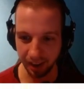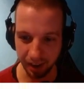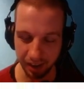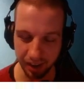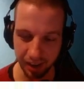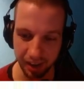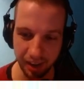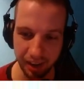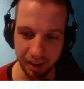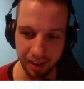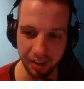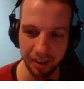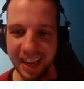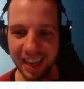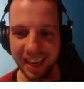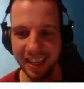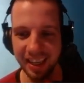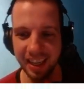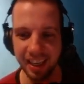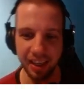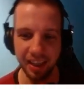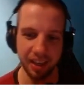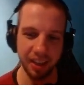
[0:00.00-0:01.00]
got a
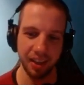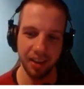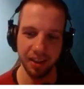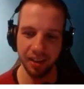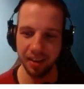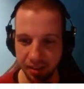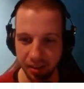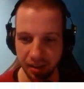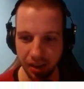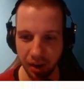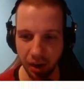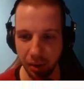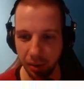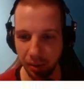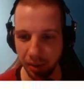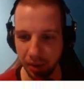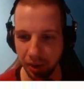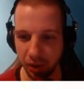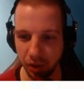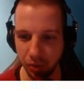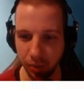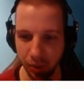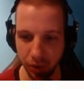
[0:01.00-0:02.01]
tiny Scarab
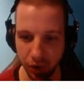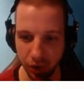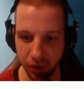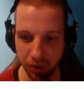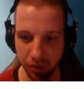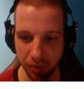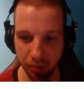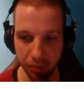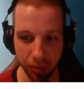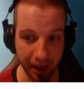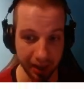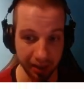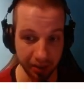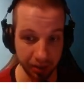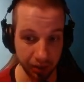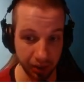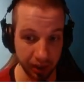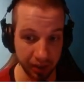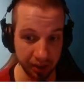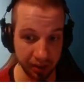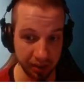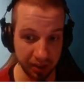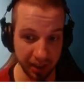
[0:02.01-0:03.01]
explosion. And as you
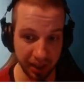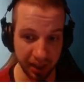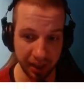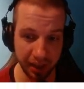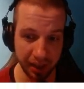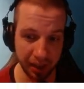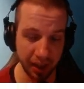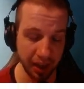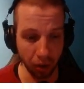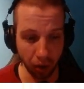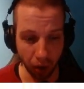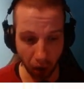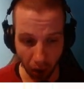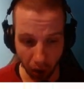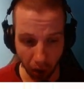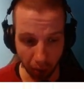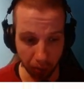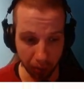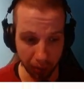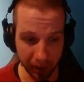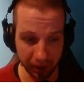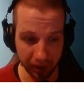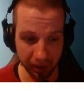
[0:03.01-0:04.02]
can see, not all
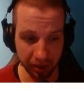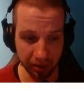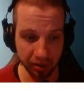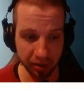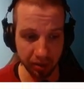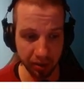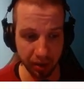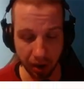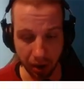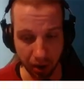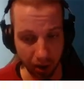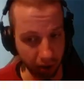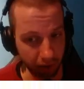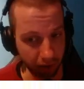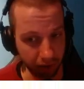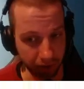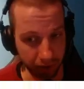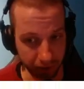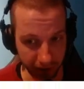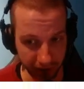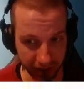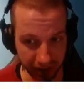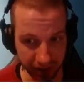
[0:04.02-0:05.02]
builds are
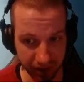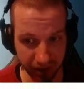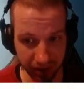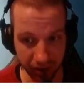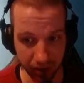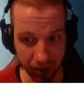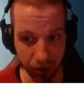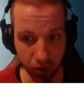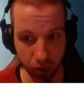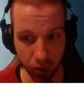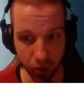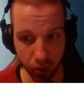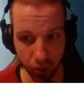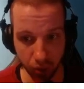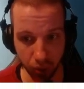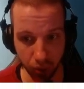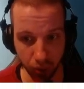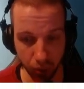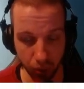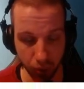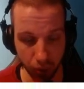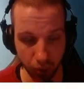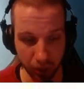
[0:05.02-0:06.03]
fit
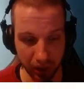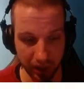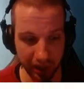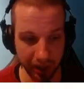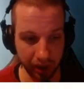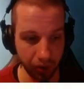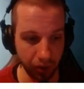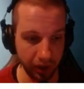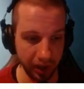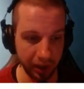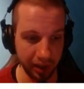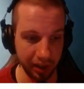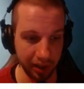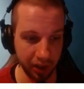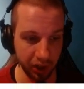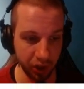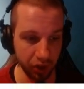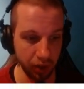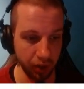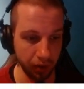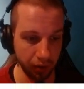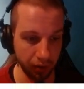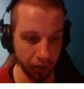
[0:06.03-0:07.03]
to clearing
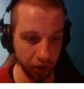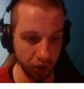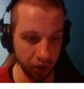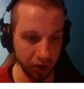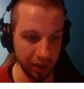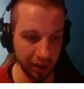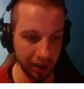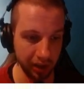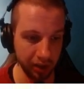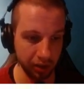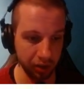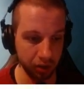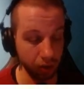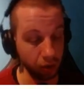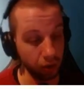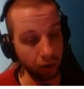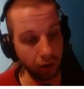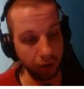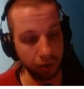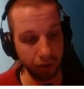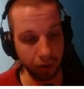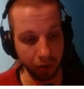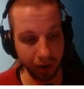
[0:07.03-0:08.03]
Legion efficiently. So
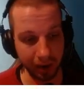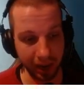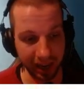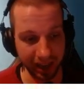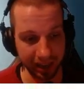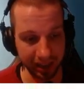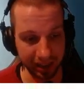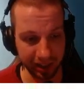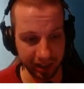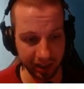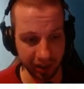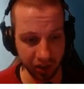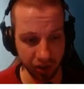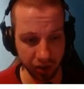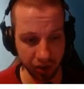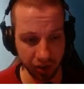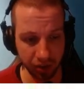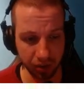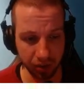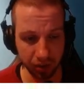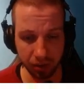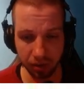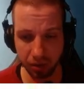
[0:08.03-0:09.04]
if you like
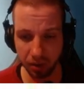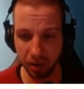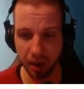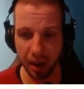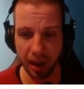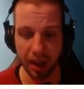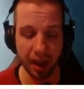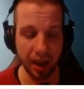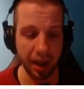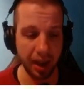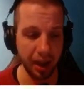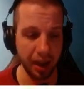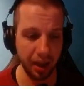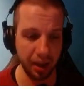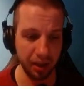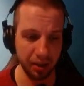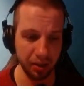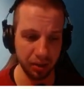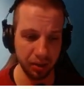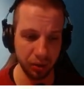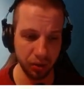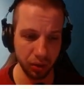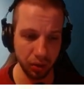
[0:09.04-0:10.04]
Legion
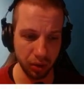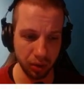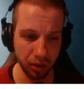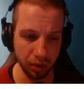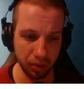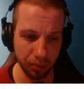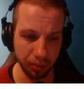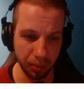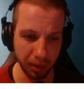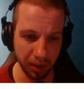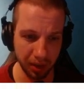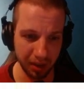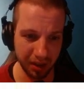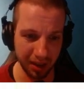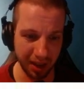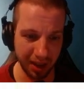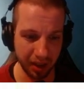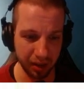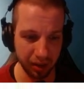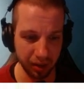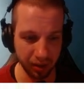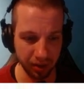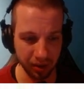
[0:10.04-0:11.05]
and your build
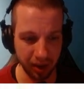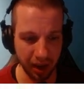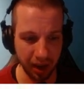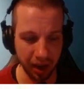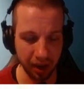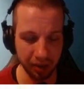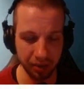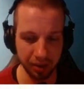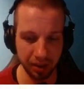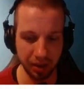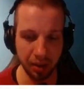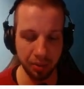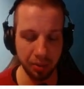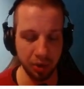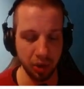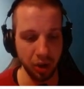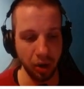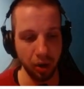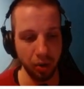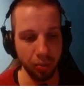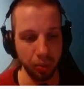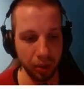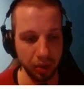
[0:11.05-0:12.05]
doesn't have the damage
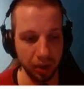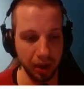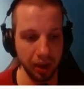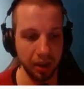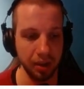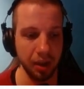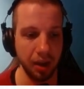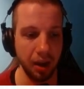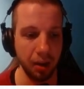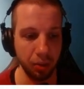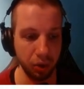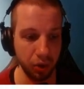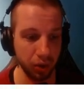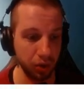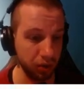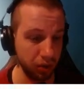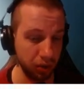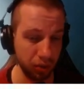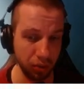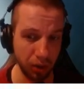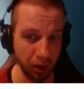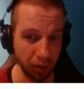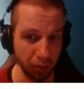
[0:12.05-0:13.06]
output yet, I would
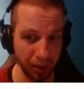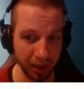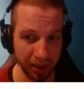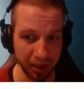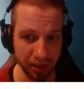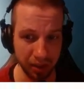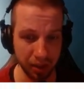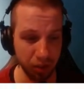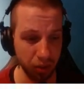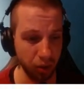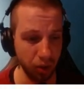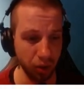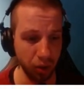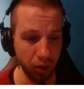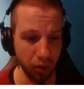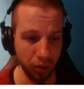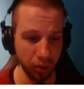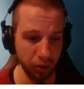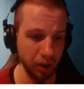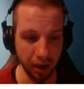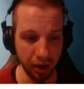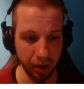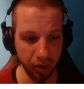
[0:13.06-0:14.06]
just recommend that you
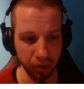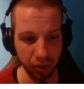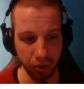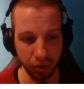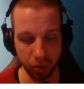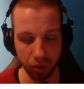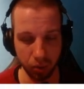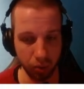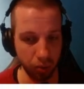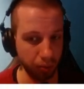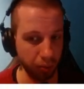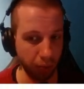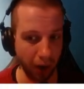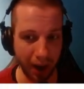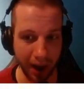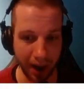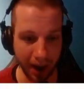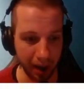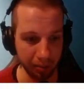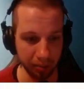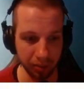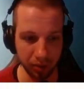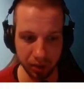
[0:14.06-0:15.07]
go down to
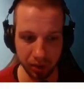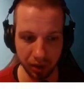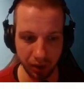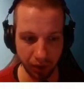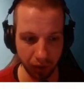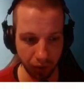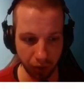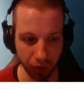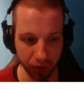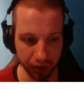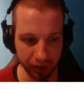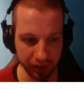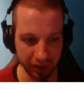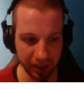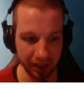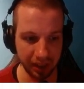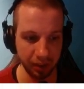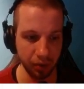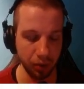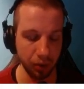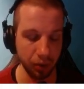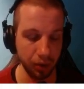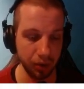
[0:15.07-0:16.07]
perhaps tier
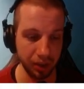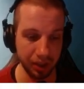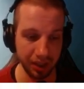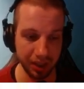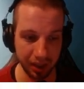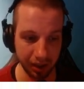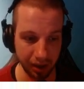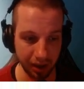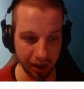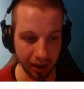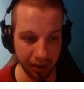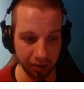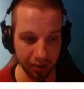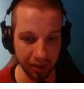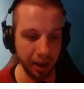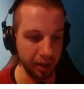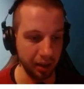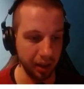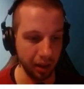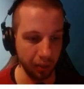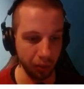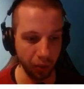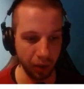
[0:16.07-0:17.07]
14 or tier 11.
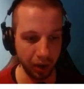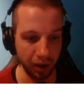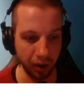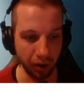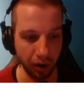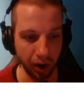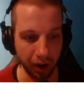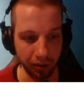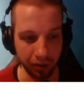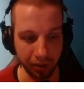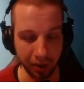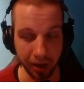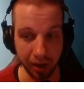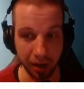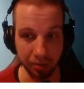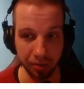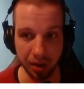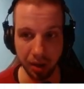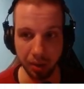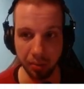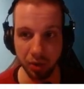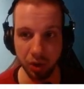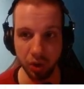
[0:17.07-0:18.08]
And then when you have enough
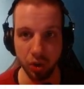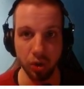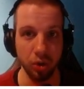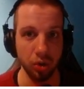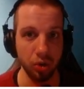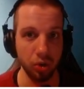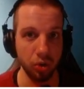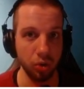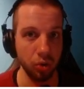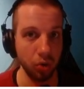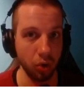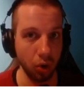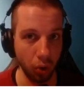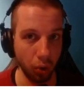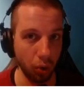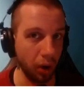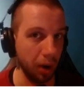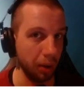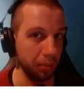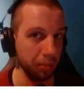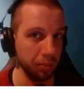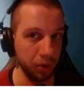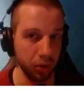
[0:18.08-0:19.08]
damage, just go
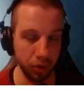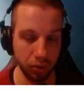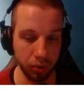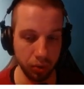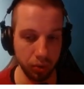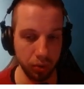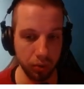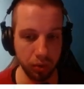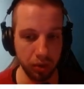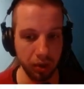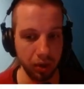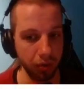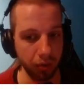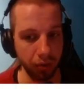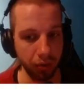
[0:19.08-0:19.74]
up to tier